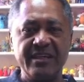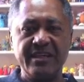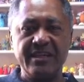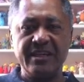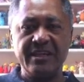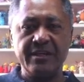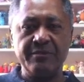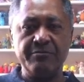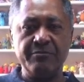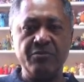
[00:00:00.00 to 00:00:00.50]

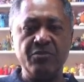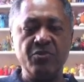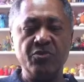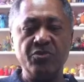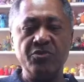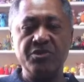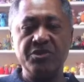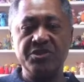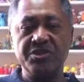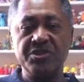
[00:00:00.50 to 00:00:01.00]

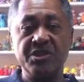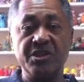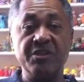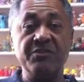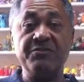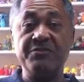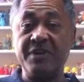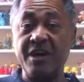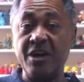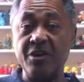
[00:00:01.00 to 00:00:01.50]
The study
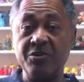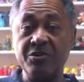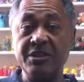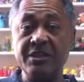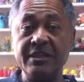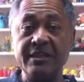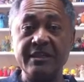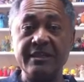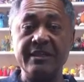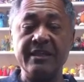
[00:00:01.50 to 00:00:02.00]
found
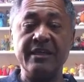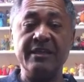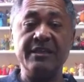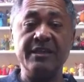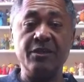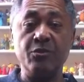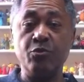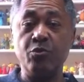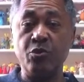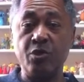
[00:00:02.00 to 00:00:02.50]
that
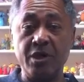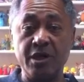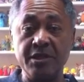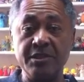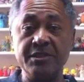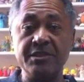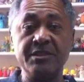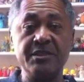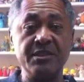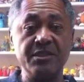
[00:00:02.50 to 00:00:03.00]
there
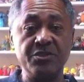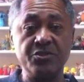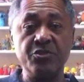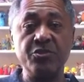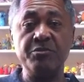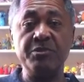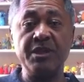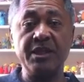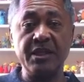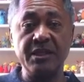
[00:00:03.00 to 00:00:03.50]
was
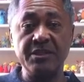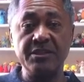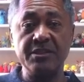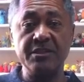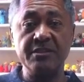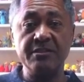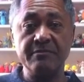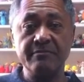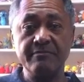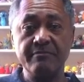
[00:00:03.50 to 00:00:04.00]

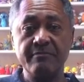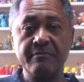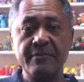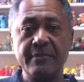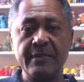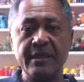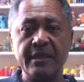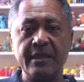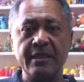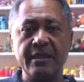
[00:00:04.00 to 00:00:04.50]
discrimination
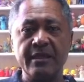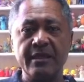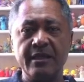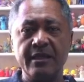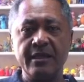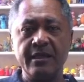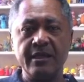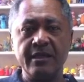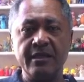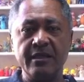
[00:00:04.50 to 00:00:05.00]

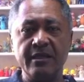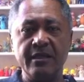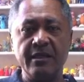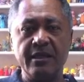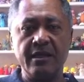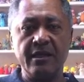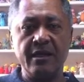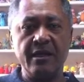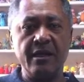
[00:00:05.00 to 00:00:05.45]
in